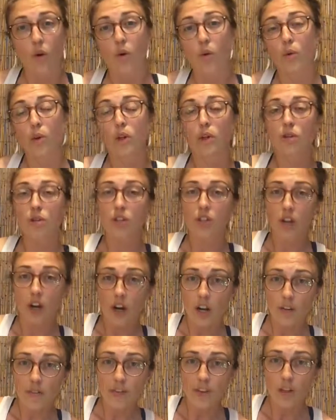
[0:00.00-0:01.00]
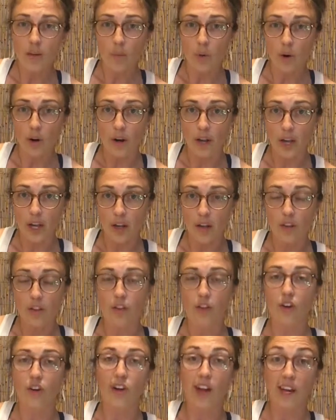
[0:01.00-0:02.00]
when you start off in the morning,
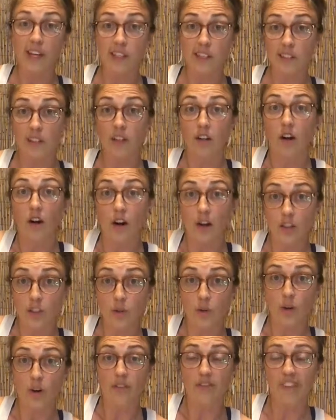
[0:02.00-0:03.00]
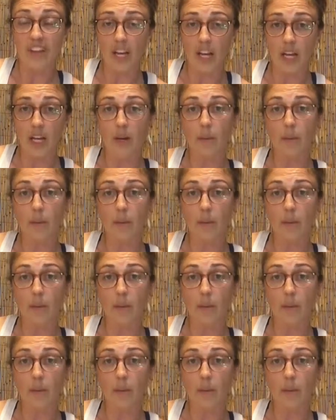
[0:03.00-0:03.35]
they're nice and contour fitting,